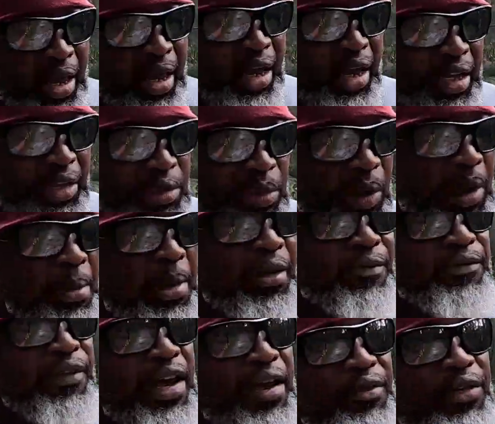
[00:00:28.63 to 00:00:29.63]
is one of my
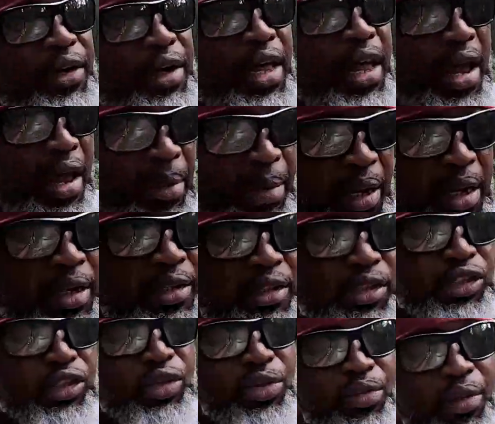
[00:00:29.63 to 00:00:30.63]
favorite because of
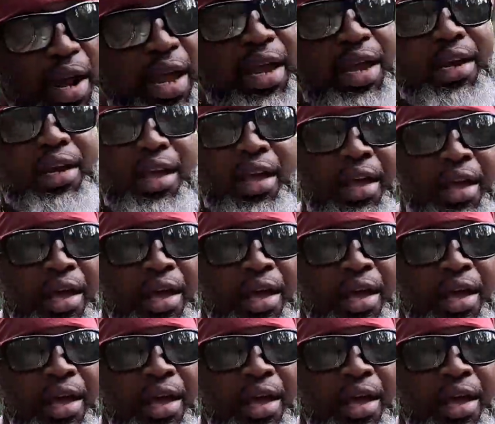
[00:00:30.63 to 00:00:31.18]
the terrain,